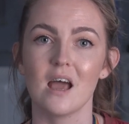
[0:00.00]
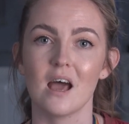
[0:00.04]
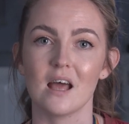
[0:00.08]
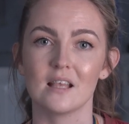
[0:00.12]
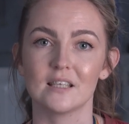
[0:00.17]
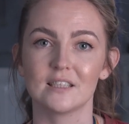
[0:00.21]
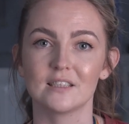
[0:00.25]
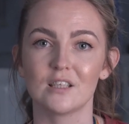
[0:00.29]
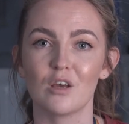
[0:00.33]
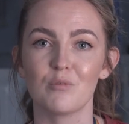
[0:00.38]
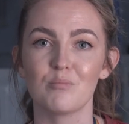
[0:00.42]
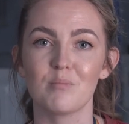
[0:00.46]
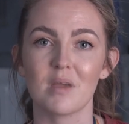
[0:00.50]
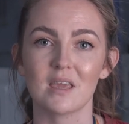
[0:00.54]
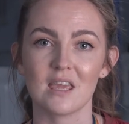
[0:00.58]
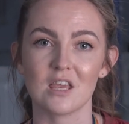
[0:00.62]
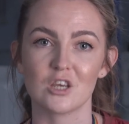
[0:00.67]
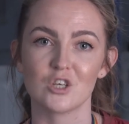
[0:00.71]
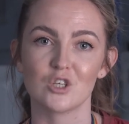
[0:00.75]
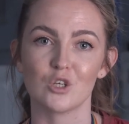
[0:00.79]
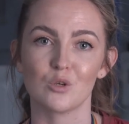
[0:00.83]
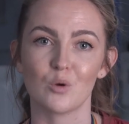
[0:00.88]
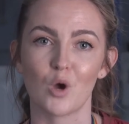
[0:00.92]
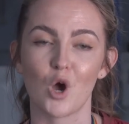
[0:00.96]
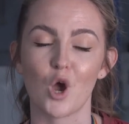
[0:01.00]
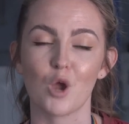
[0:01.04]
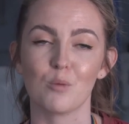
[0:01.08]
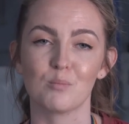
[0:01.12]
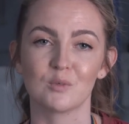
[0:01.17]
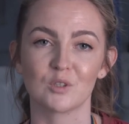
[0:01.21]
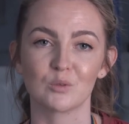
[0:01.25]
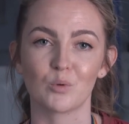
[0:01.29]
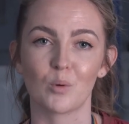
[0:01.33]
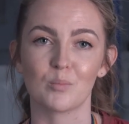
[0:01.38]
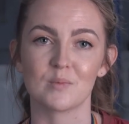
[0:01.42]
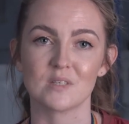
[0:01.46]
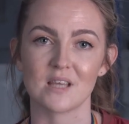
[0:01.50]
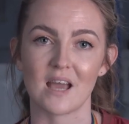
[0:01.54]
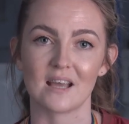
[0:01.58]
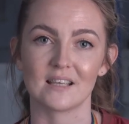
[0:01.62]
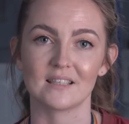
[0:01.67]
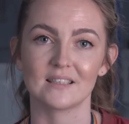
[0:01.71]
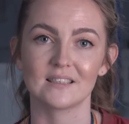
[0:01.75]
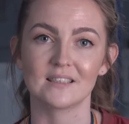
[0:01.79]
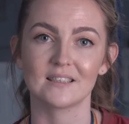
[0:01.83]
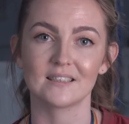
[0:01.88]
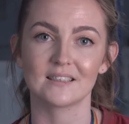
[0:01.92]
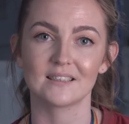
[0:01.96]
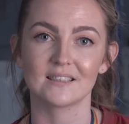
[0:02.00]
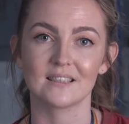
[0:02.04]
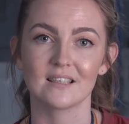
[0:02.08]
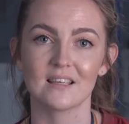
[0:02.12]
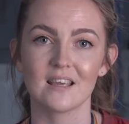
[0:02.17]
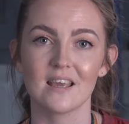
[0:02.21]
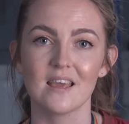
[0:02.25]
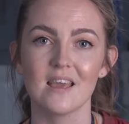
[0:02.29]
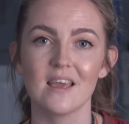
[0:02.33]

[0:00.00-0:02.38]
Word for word: and some may issue home swab tests.